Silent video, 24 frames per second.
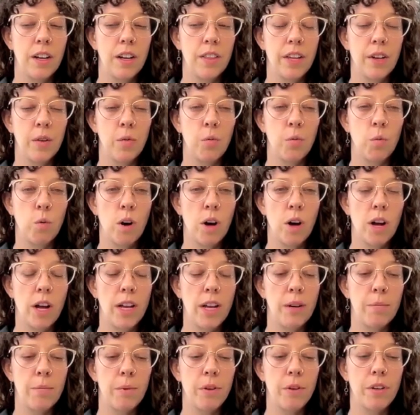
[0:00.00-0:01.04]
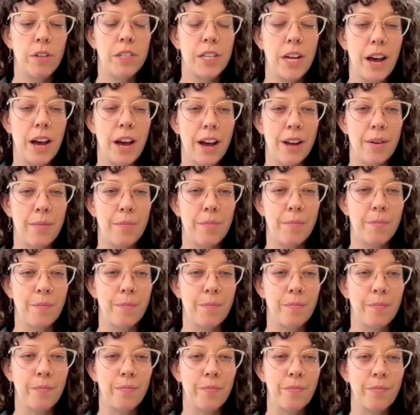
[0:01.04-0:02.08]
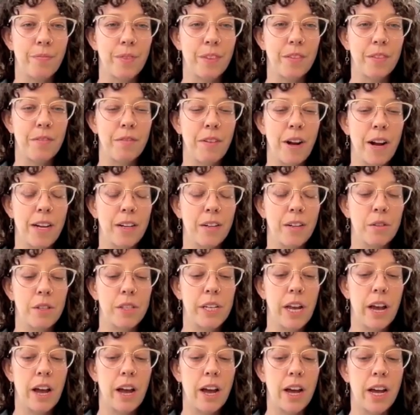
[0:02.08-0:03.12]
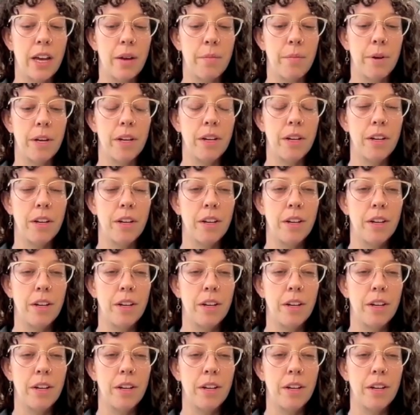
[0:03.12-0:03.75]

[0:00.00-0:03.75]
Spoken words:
And then one more time, final time.